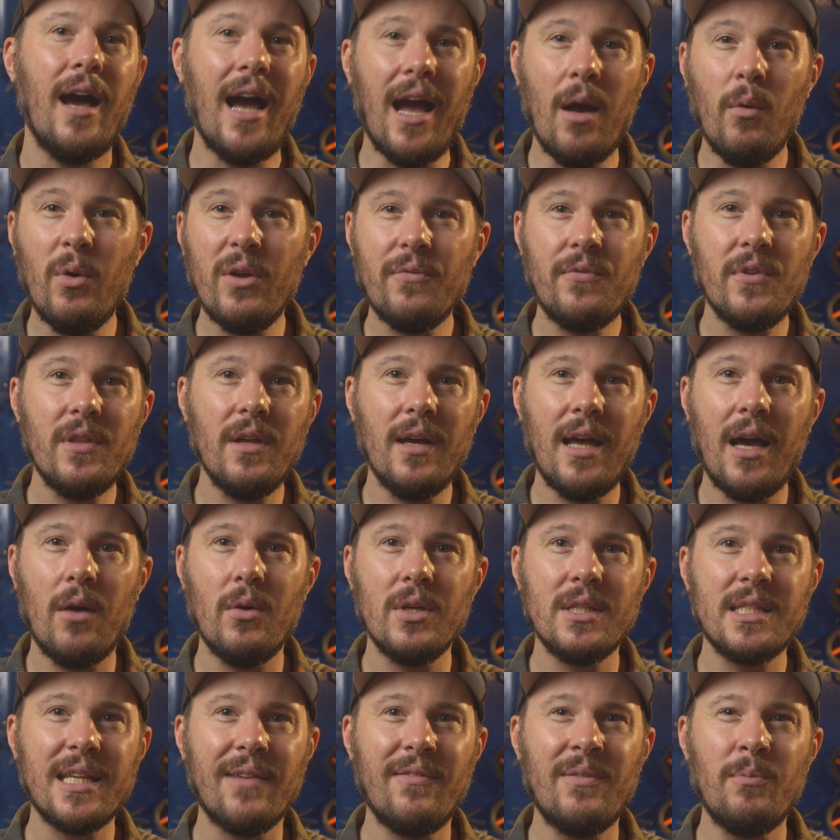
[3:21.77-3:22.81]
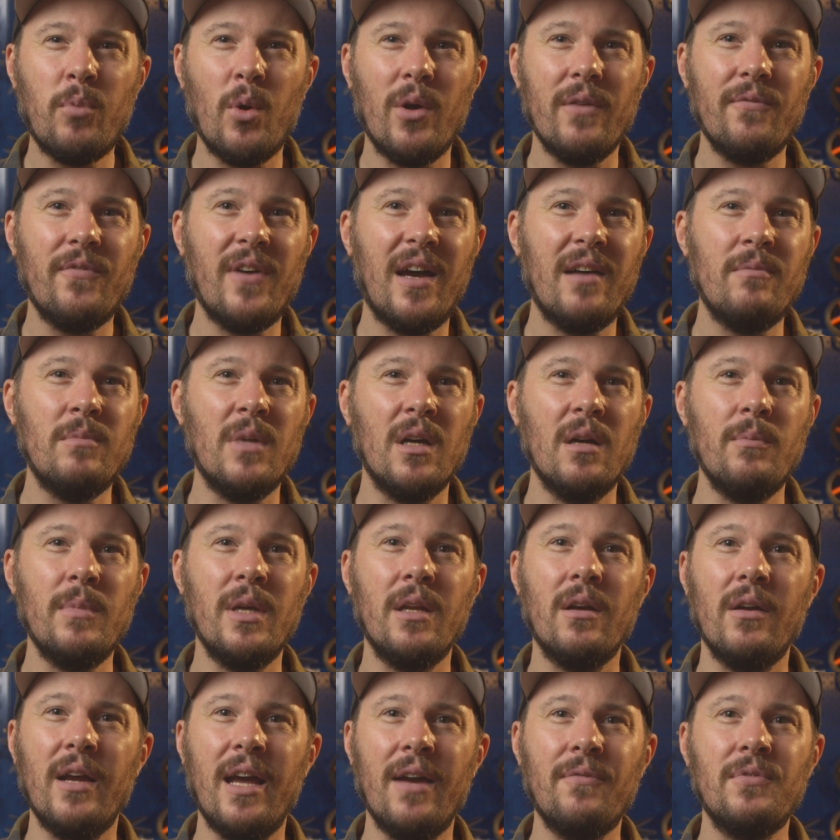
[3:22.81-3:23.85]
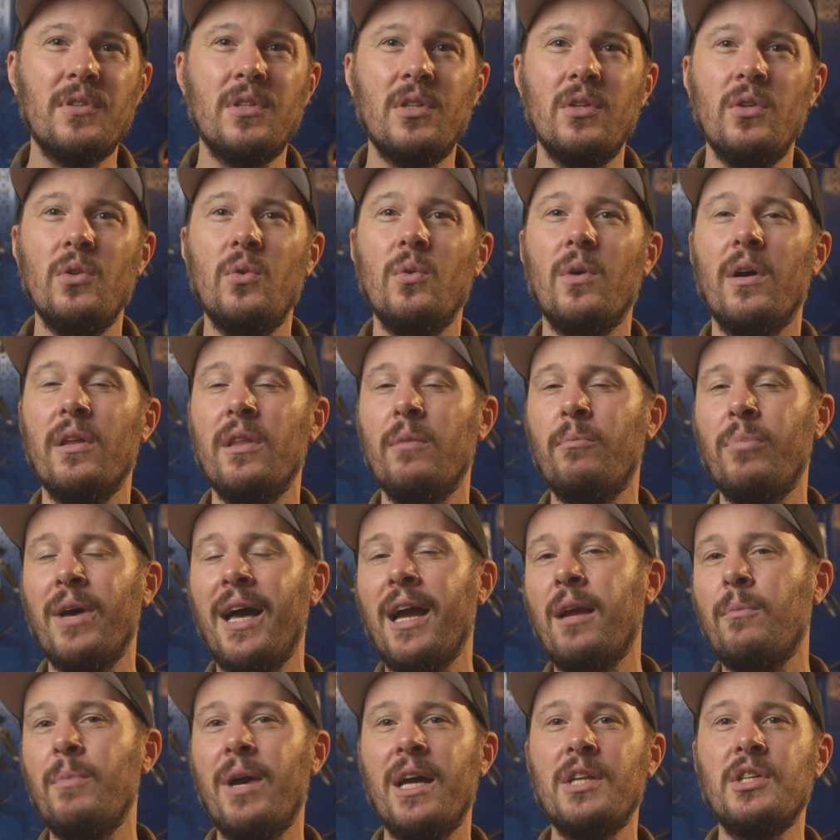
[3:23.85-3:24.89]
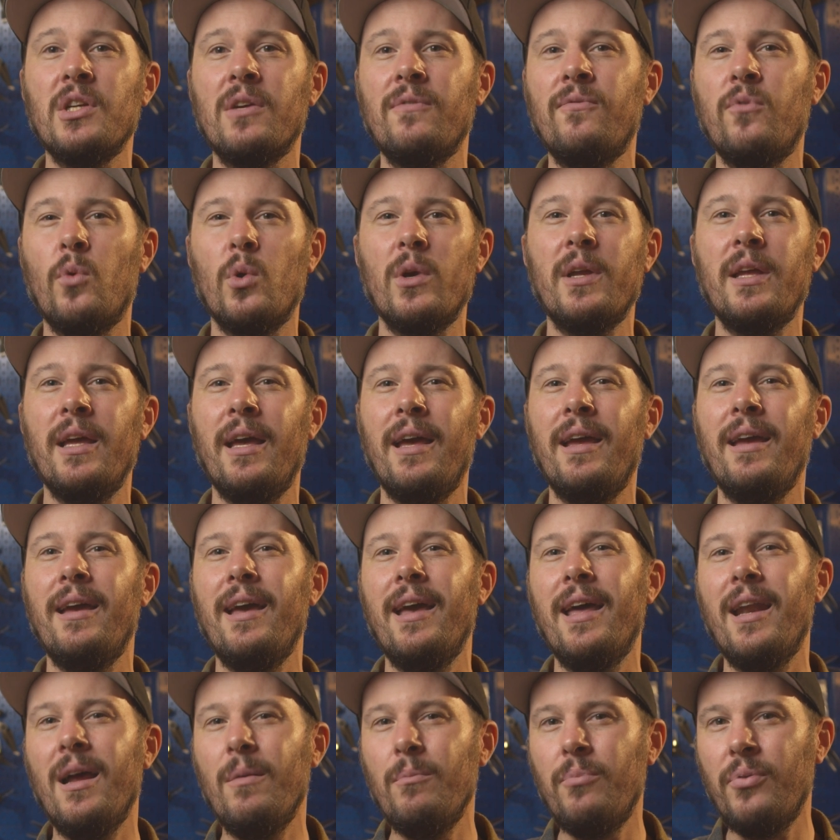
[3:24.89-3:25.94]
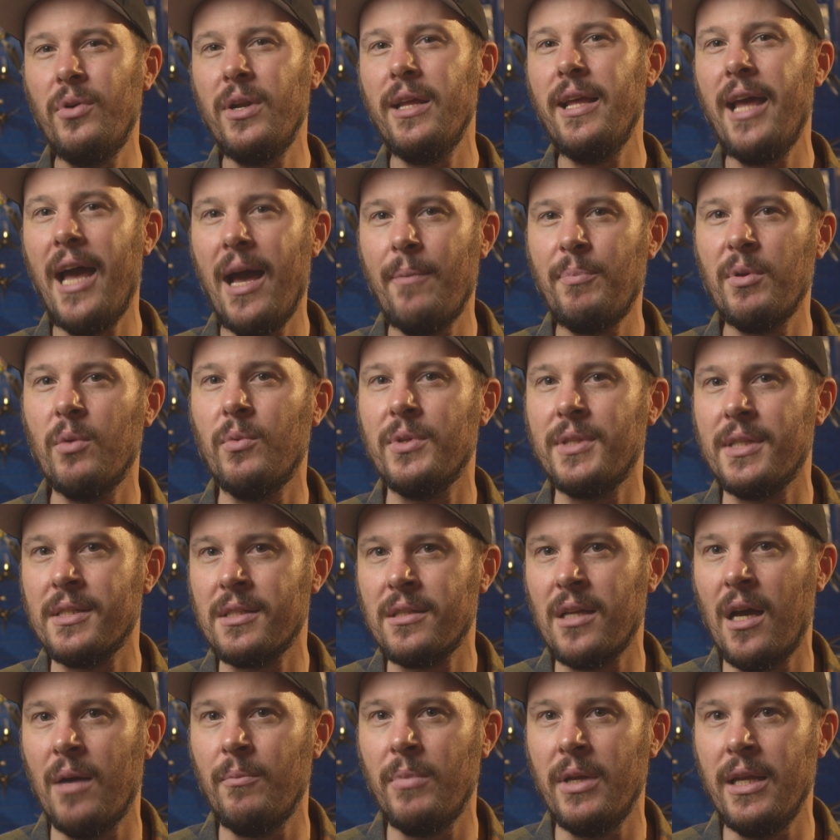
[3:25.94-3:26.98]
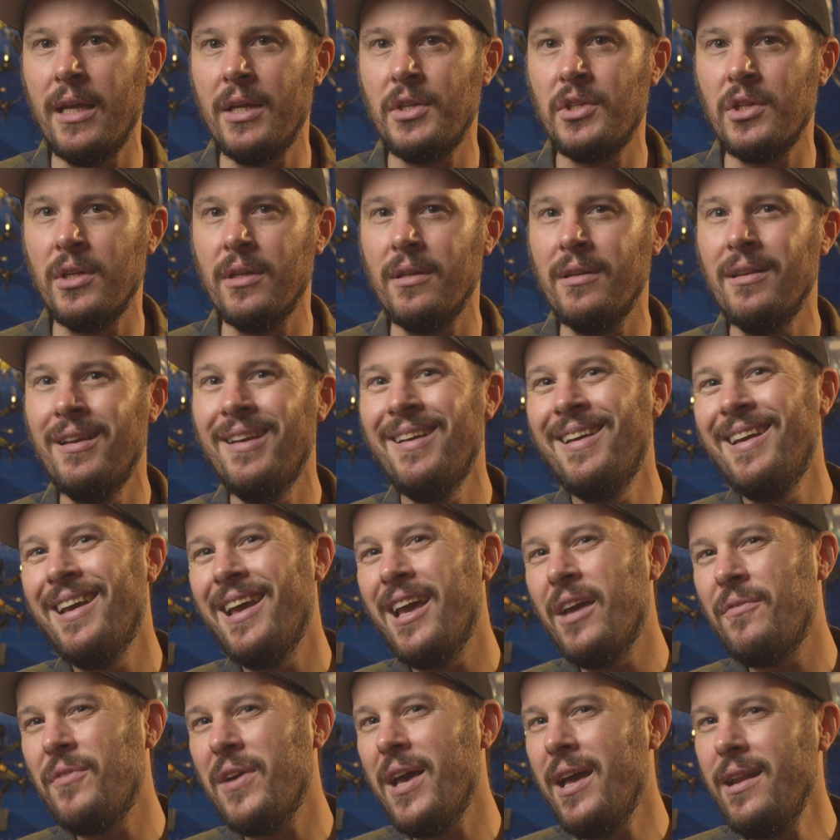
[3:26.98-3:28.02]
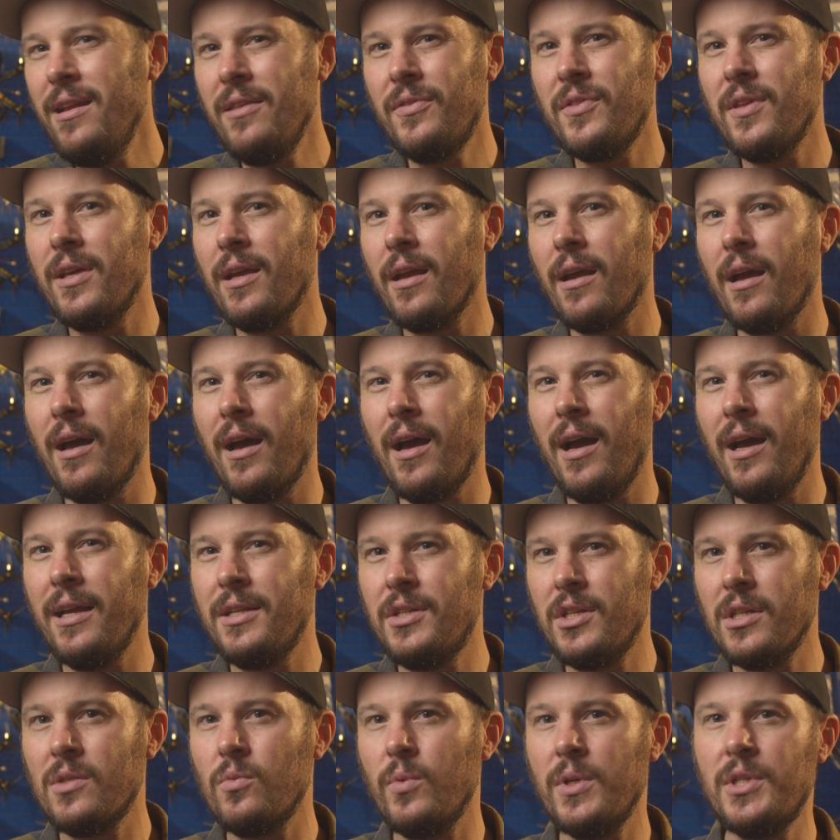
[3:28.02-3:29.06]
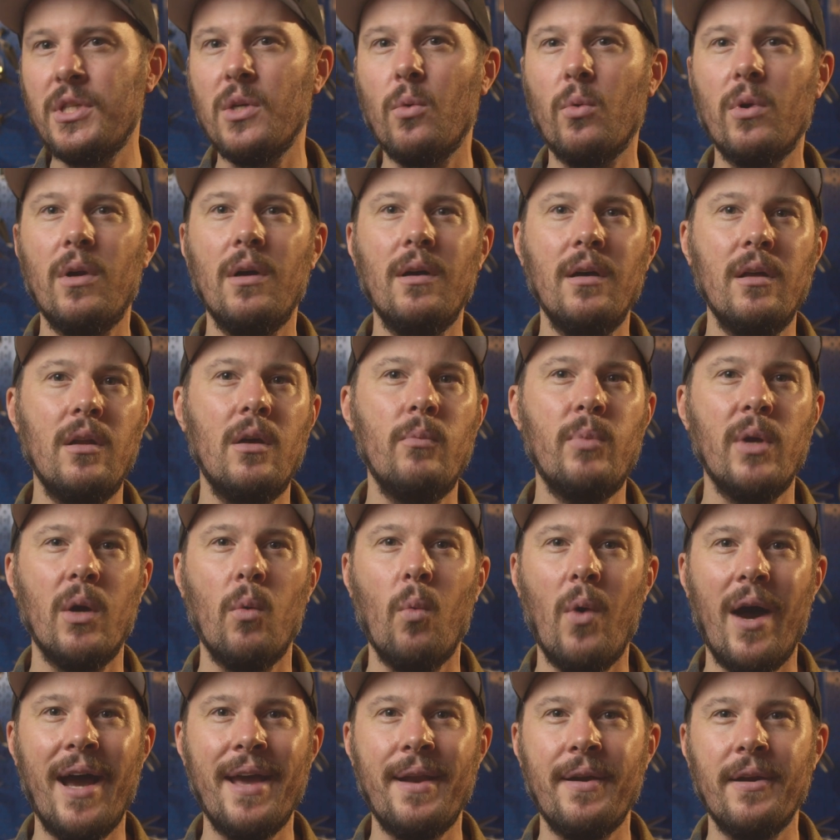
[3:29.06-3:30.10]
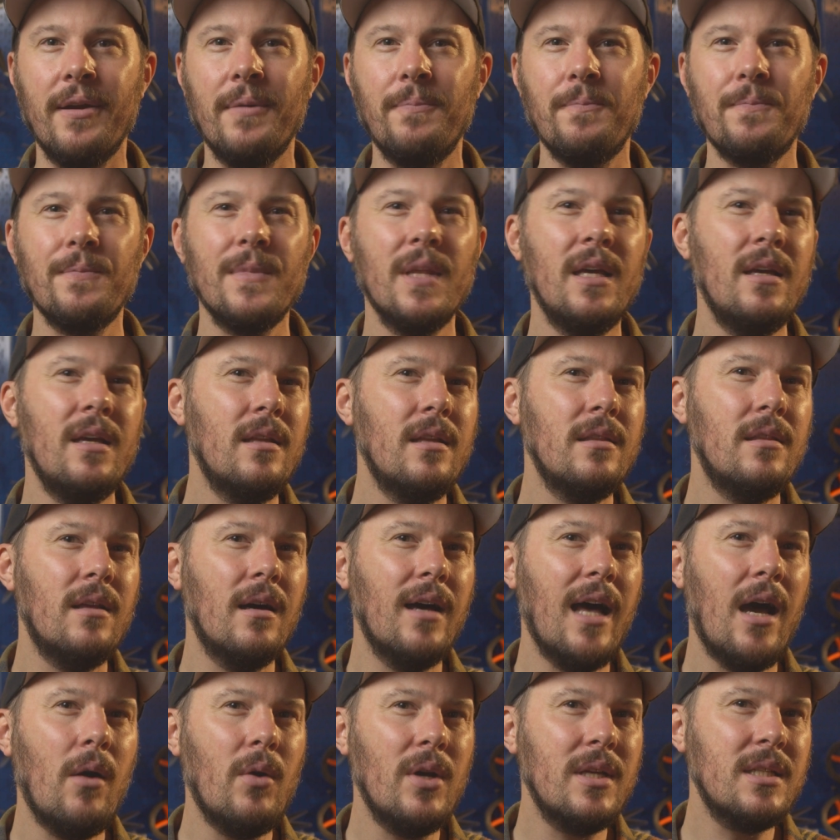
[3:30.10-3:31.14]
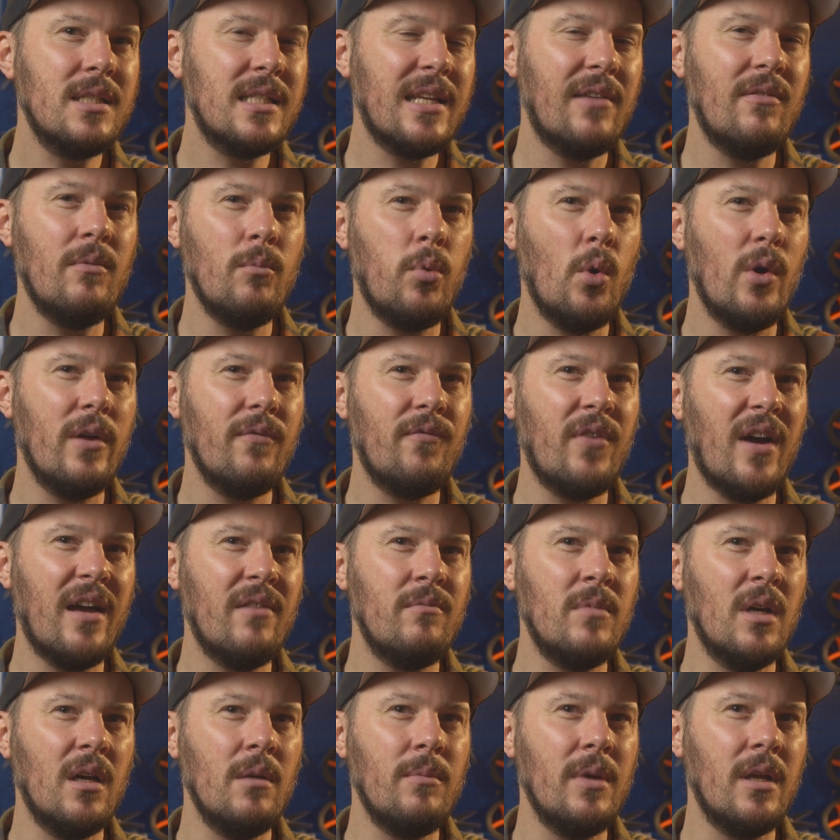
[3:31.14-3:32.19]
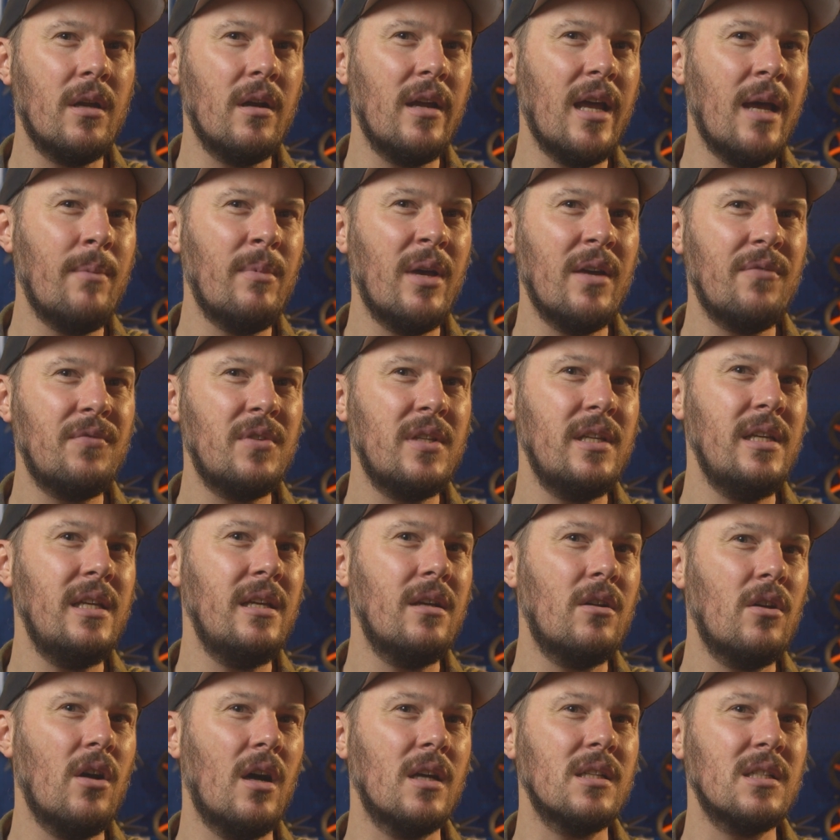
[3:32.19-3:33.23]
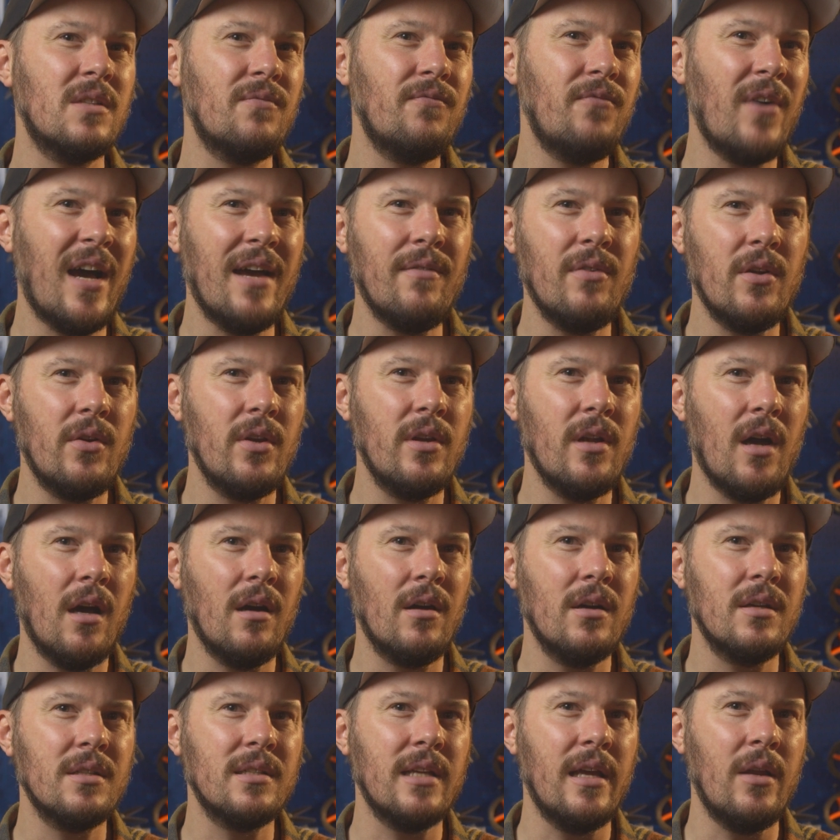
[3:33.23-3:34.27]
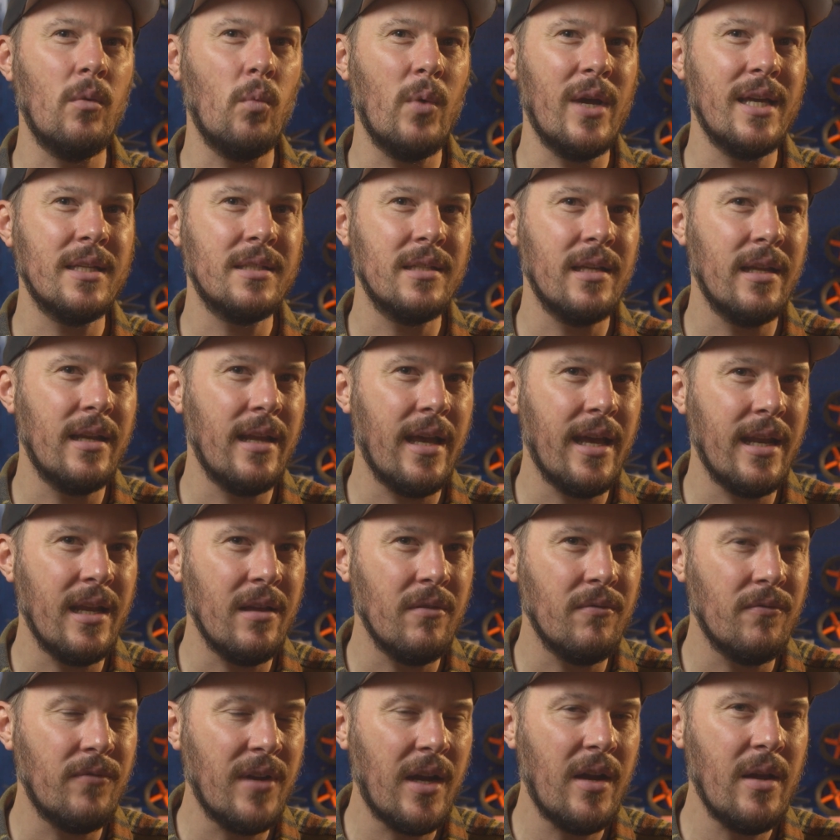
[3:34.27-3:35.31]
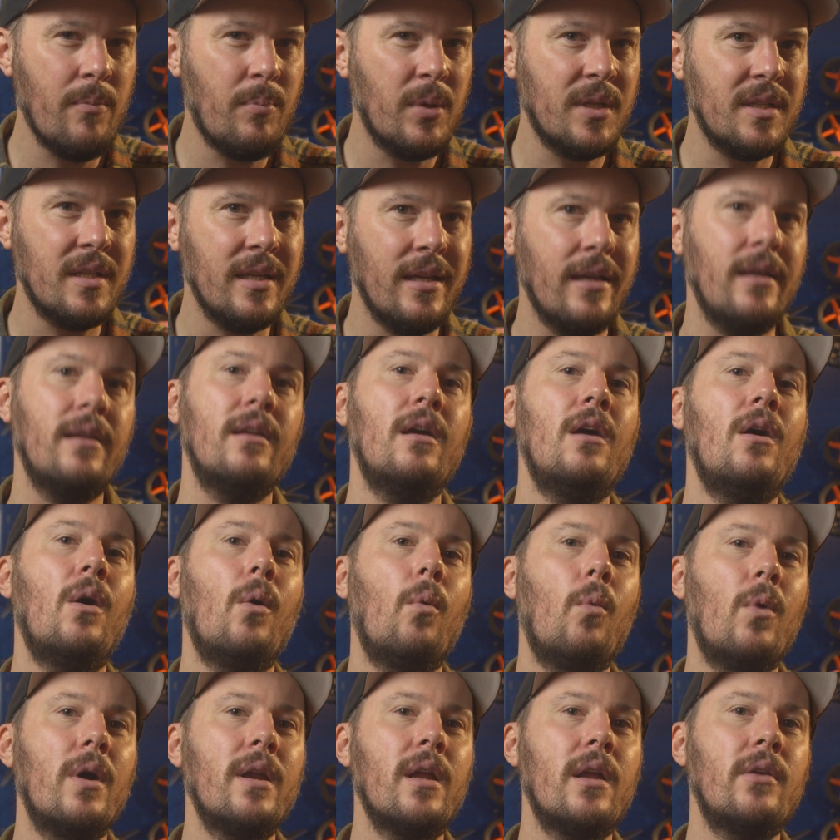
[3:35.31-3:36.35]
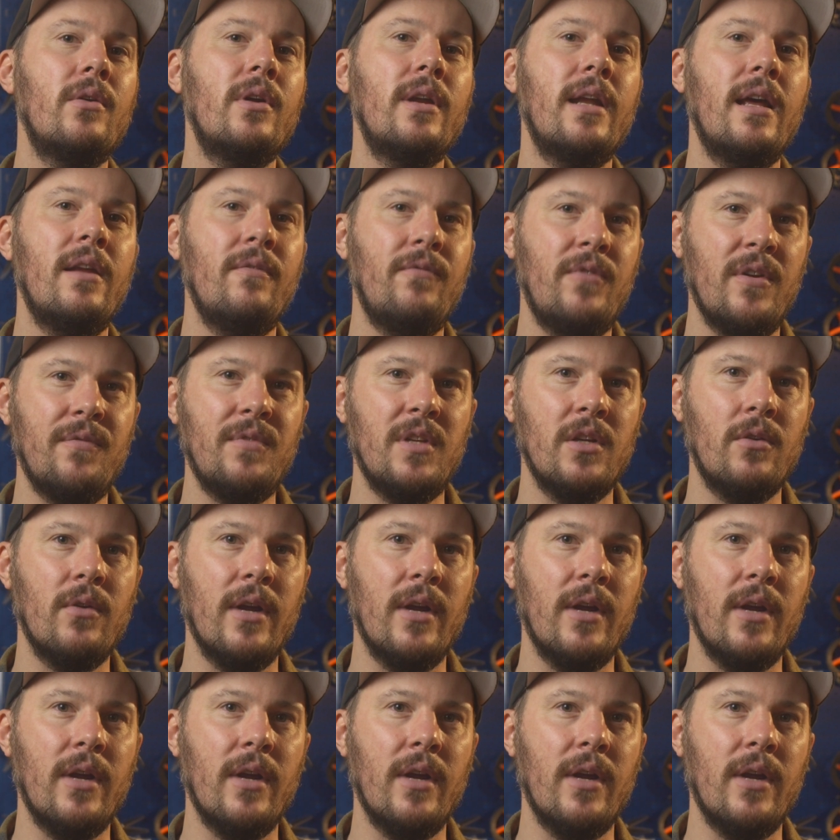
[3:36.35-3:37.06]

I went for the Laowa 7.5mm f2 on the Blackmagic 4K, and I'm pretty happy with this combination. If anything, I just wish it were a little bit wider. The Laowa 7.5mm MFT costs $500 and weighs in at a very petite 150